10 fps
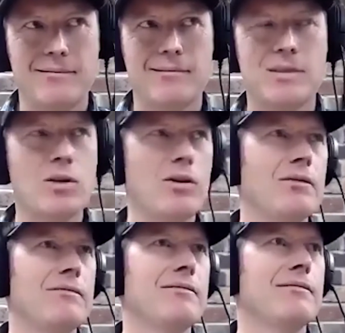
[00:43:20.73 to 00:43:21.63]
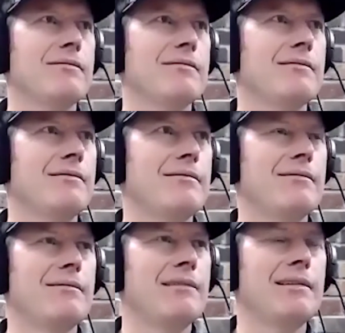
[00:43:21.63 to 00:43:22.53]
So
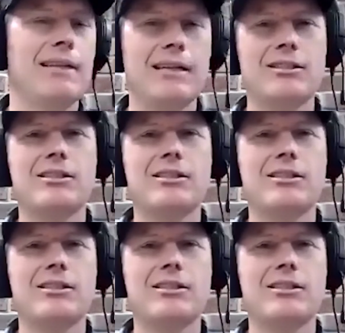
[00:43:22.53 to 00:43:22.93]
let's